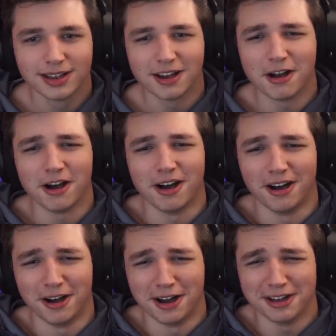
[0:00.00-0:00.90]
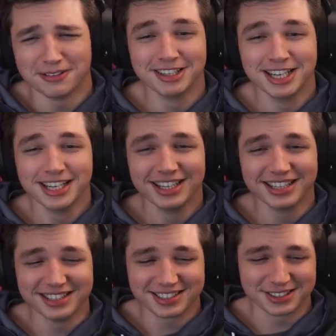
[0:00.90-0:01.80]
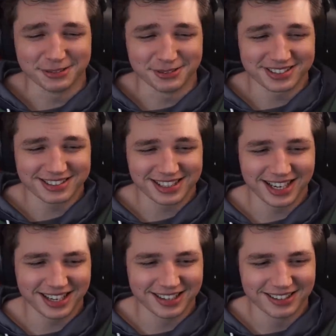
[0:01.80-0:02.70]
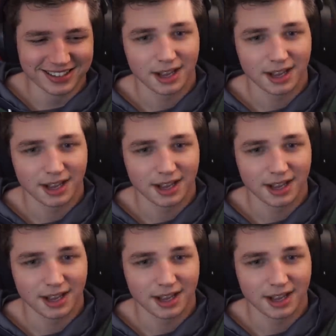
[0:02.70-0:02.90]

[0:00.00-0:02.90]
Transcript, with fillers: Aww, it's so scared.